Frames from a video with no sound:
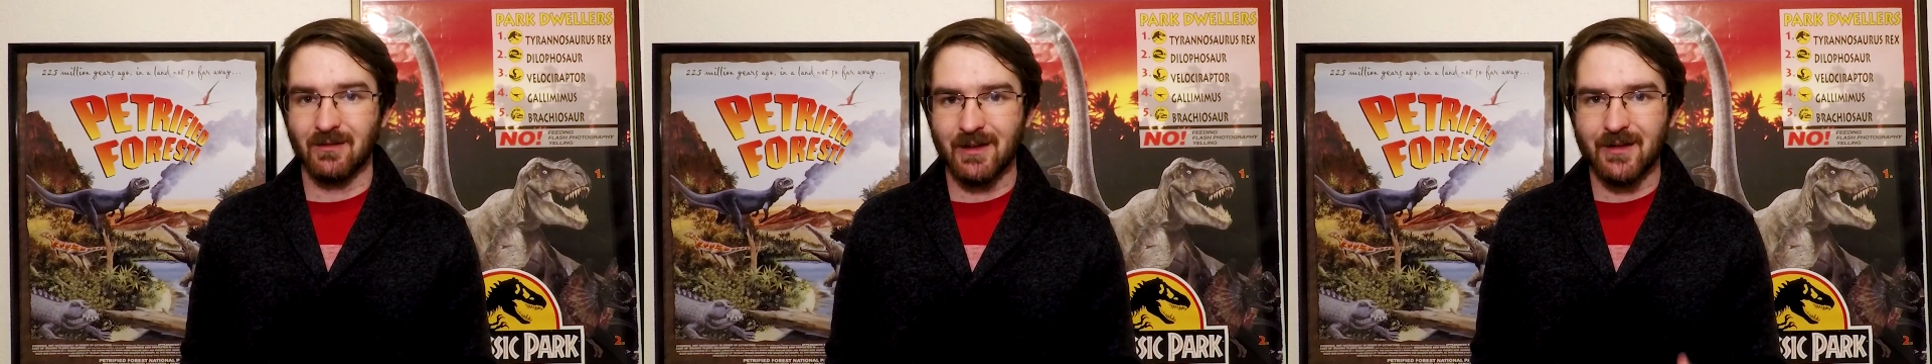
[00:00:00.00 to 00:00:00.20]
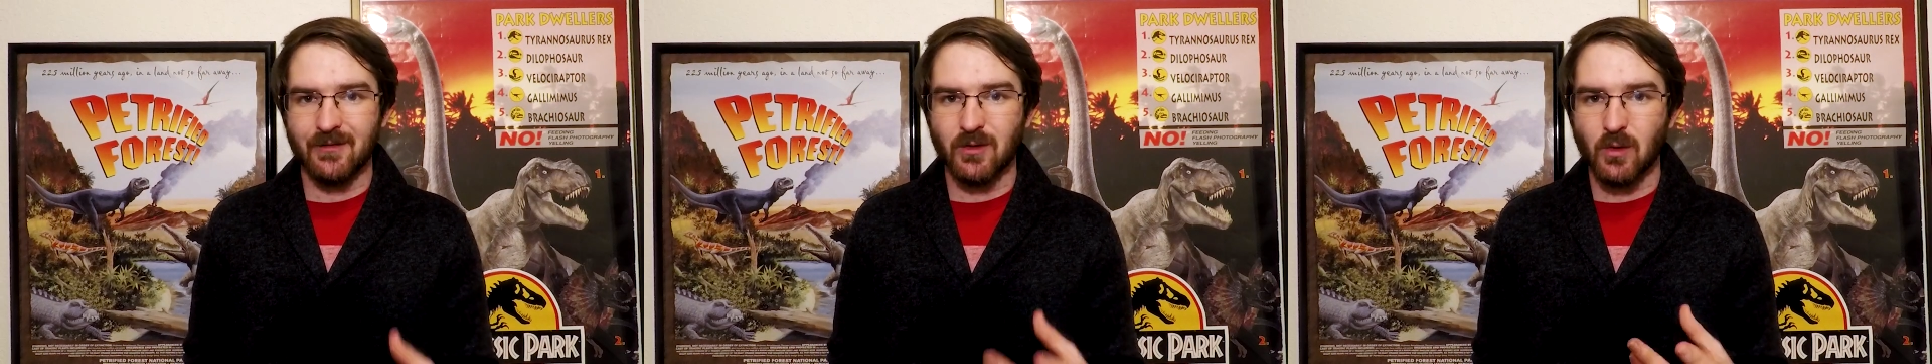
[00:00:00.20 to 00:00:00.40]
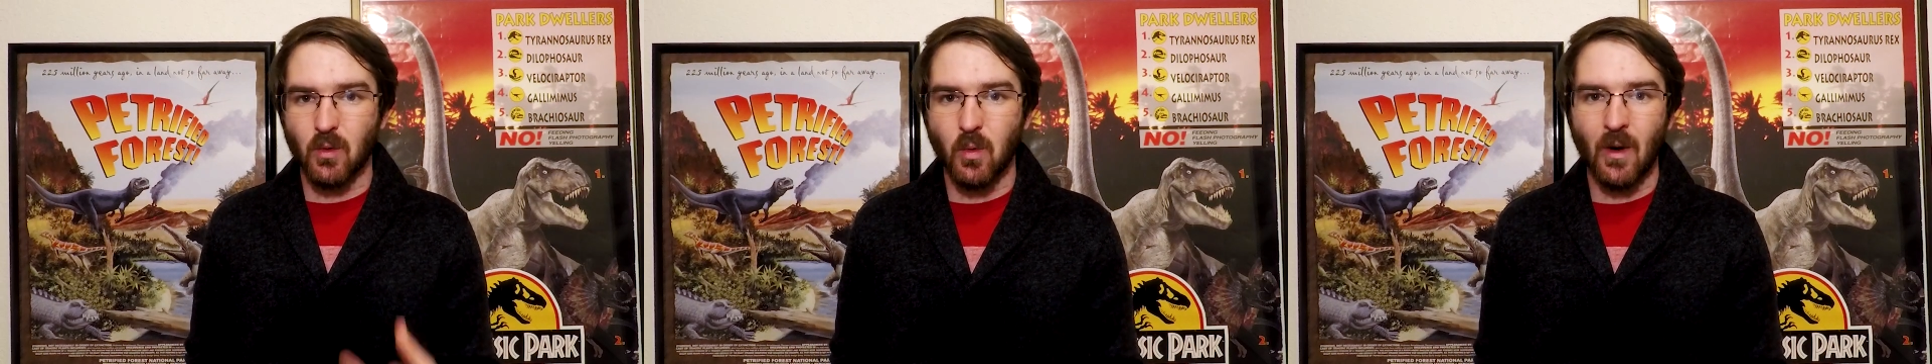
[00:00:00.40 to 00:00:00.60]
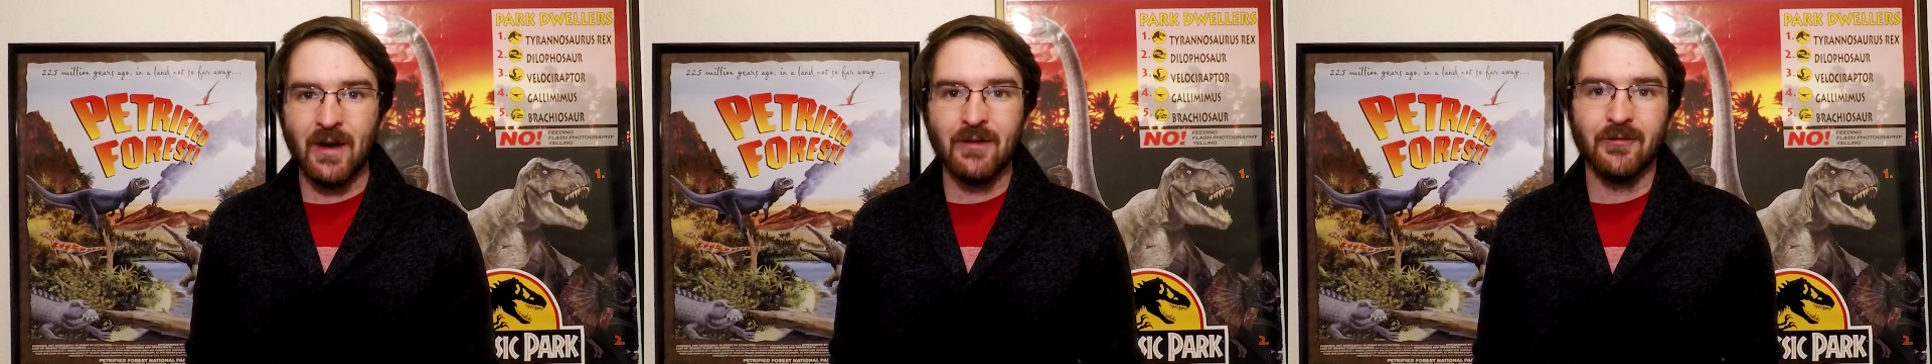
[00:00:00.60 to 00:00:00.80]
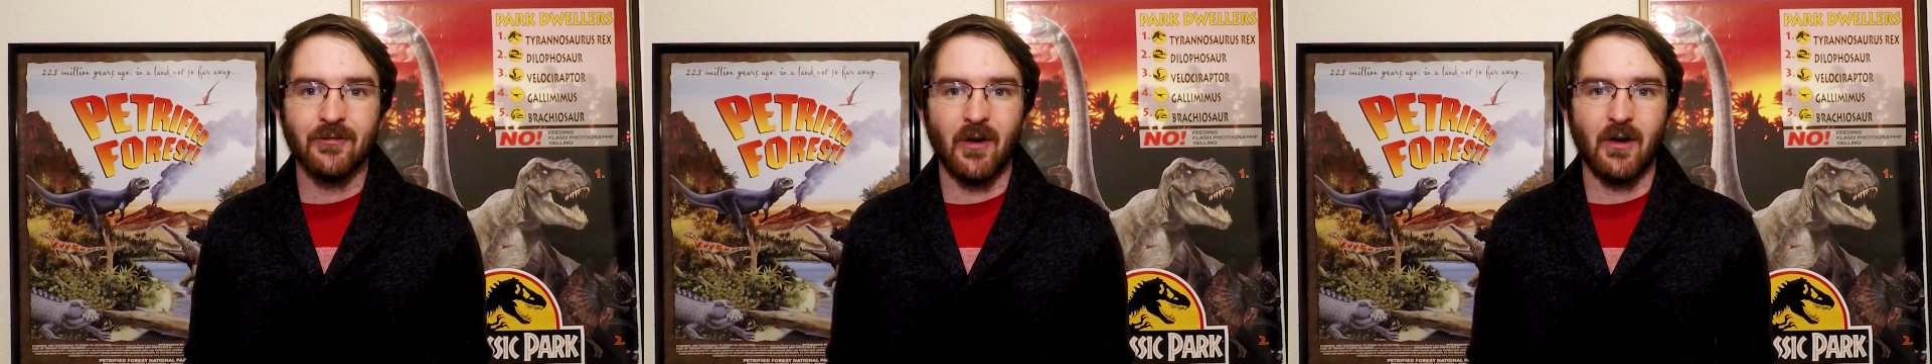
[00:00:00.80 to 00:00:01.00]
lived
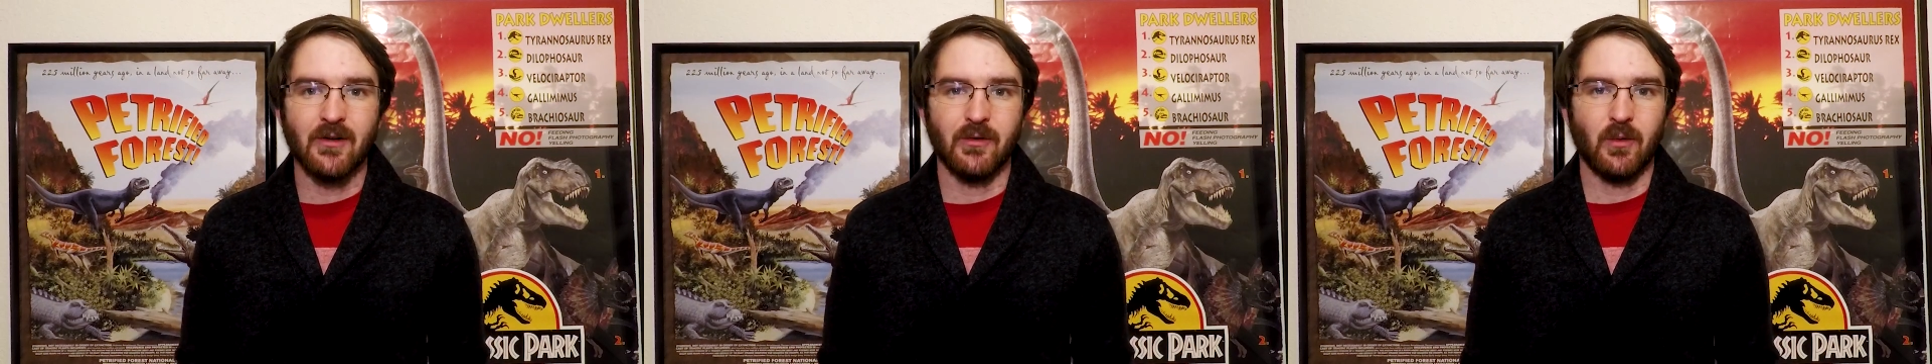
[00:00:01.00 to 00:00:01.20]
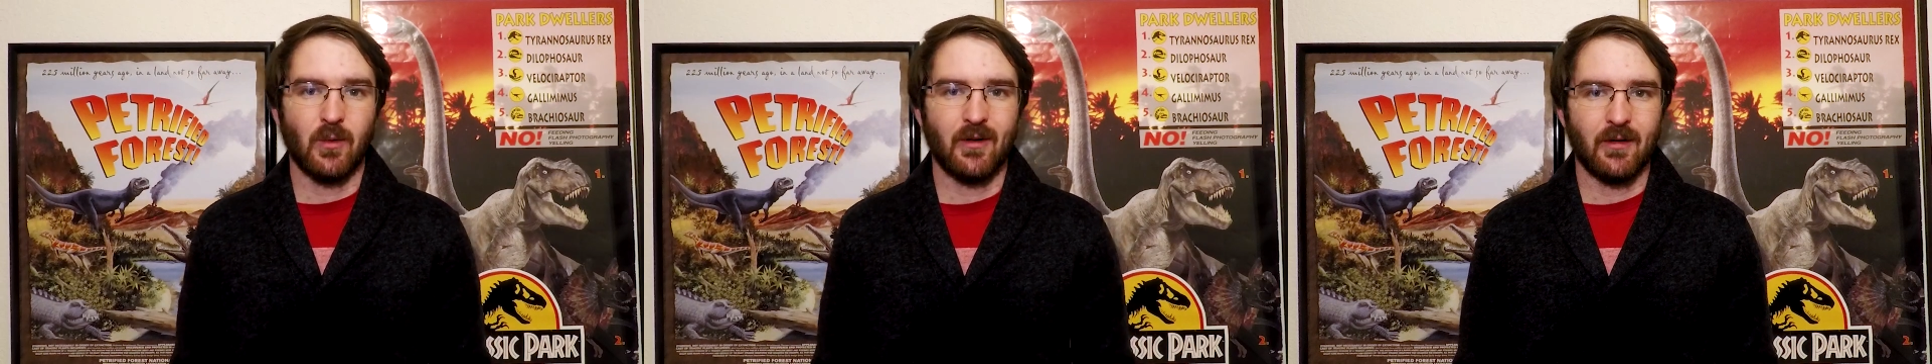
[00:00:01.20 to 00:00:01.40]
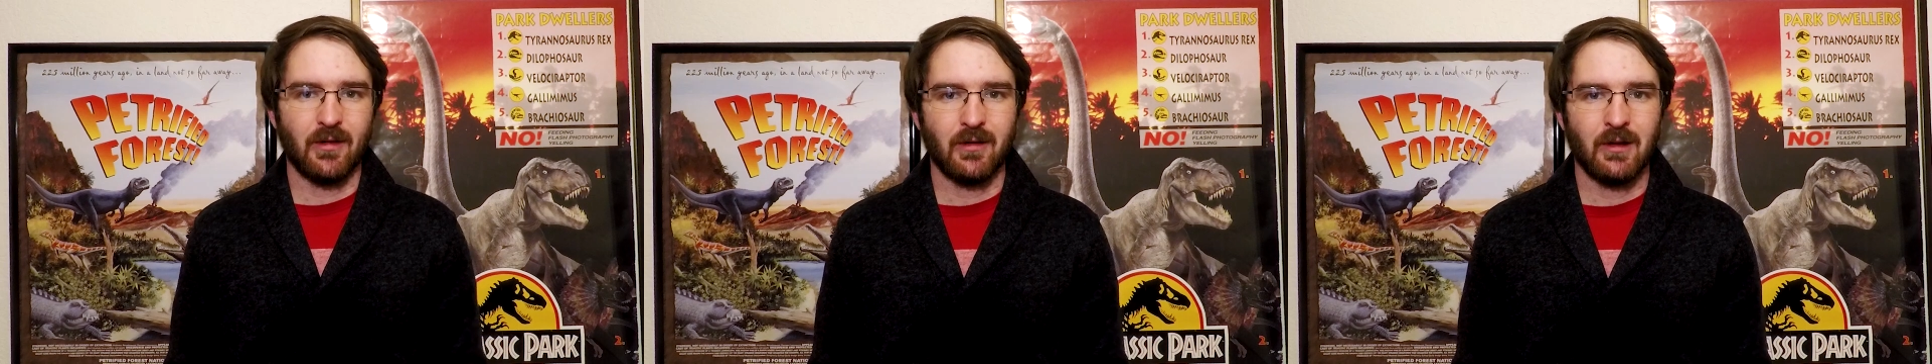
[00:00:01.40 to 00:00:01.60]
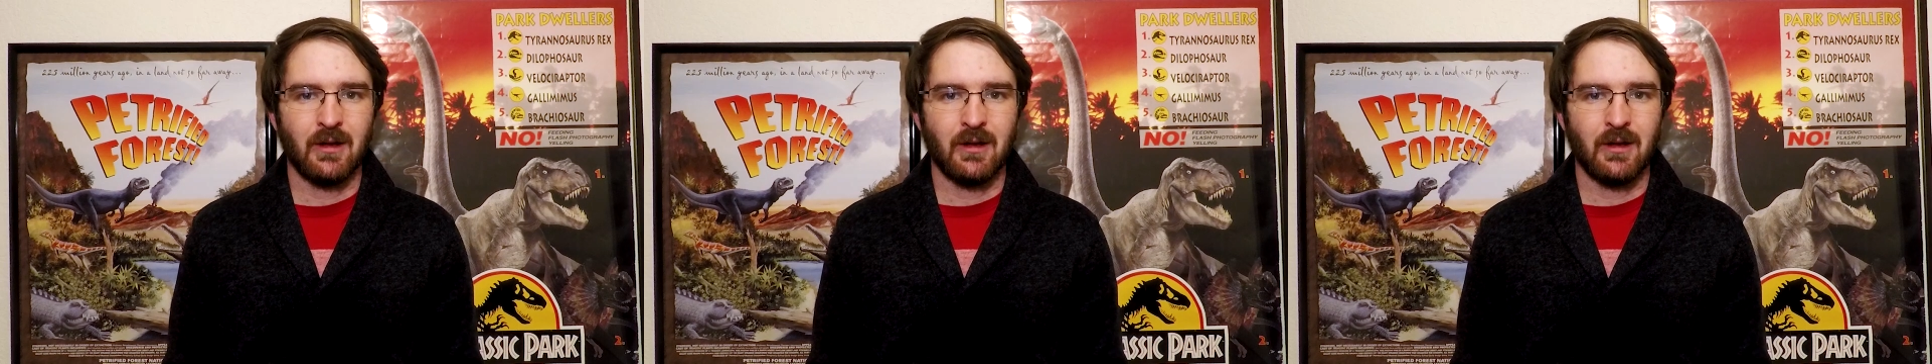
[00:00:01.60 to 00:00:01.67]
quite far north,